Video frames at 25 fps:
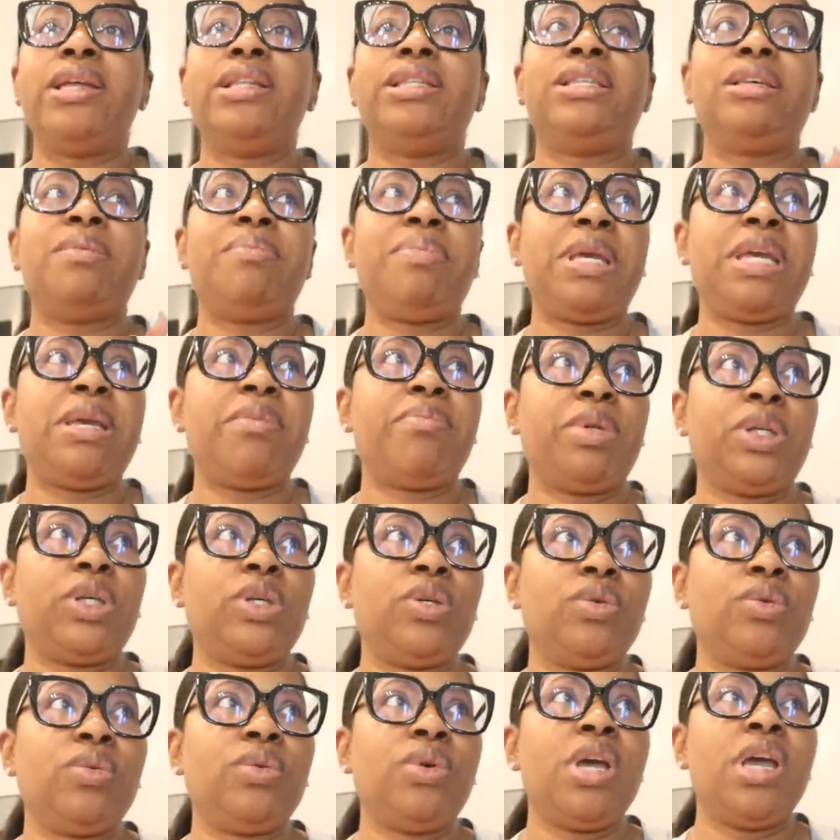to be
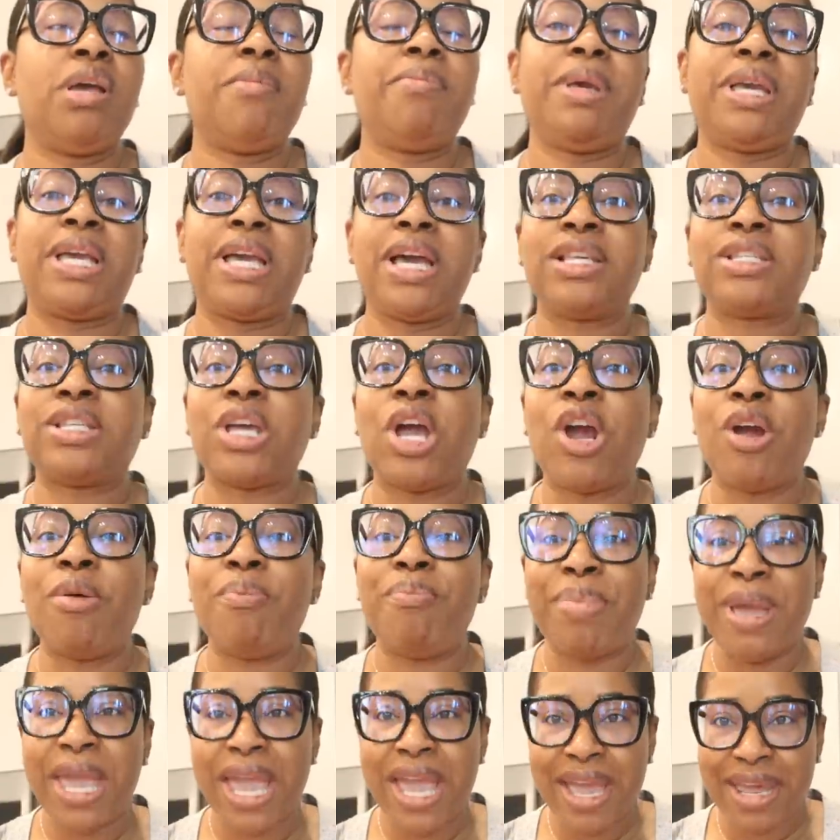blue because her
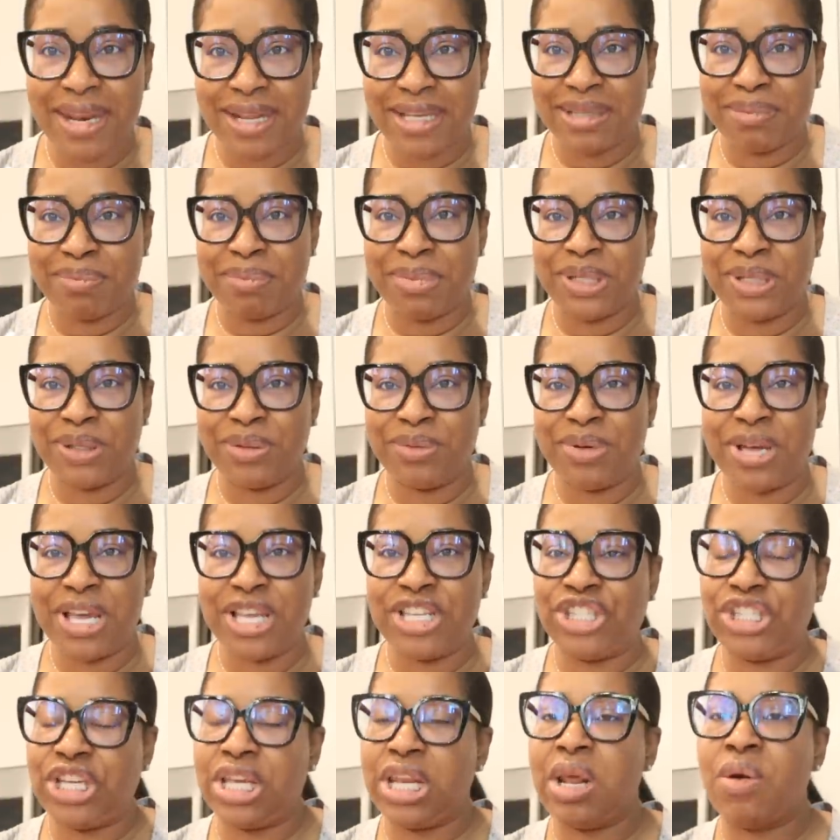bed is blue
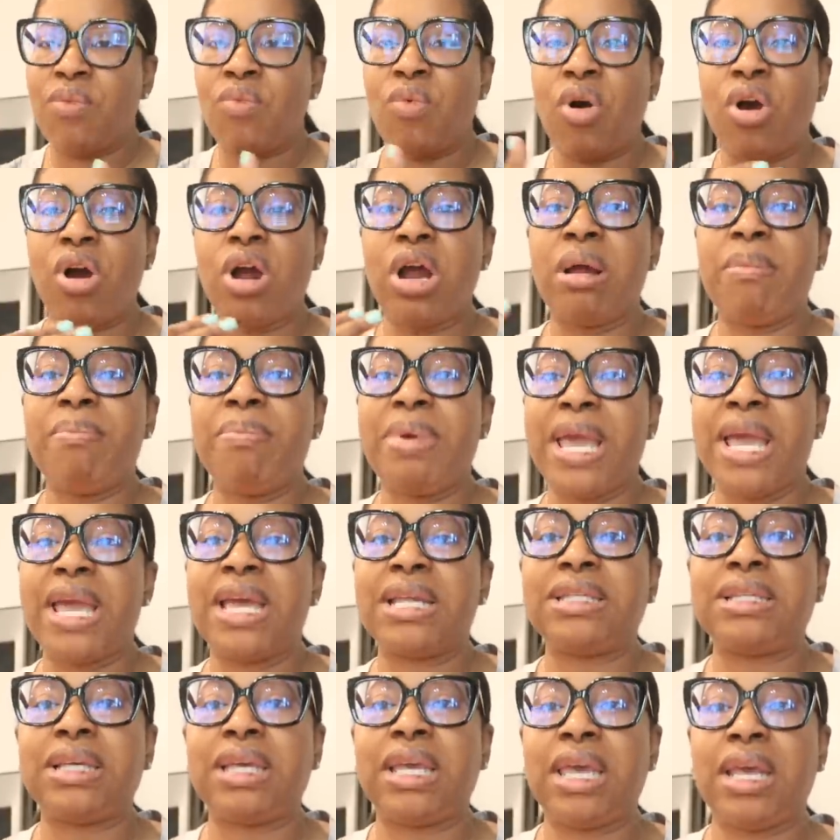and she didn't want her
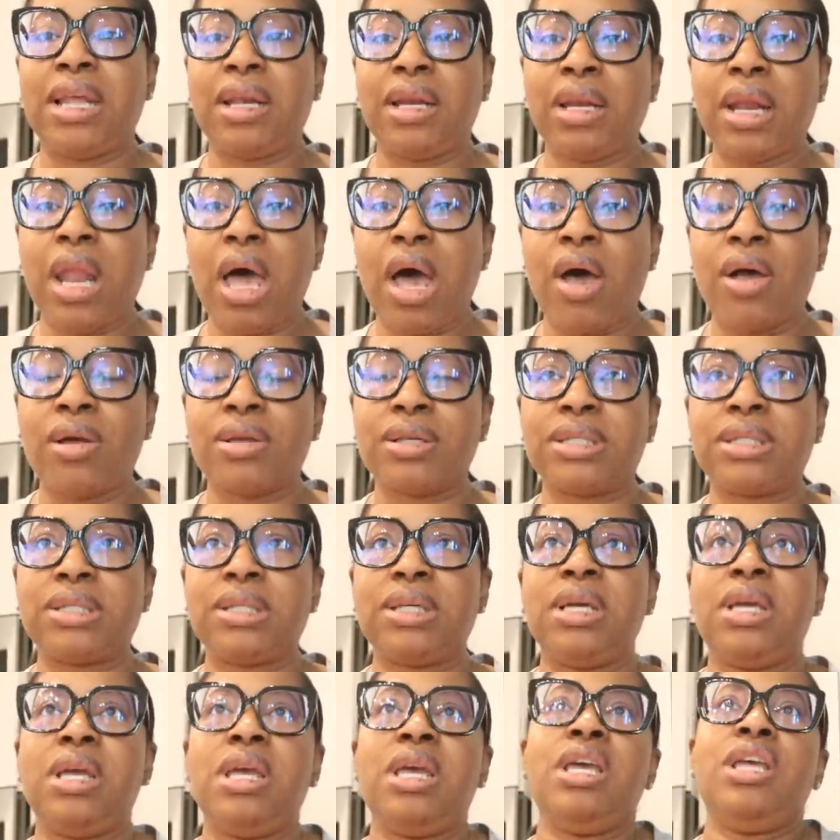bed to get lost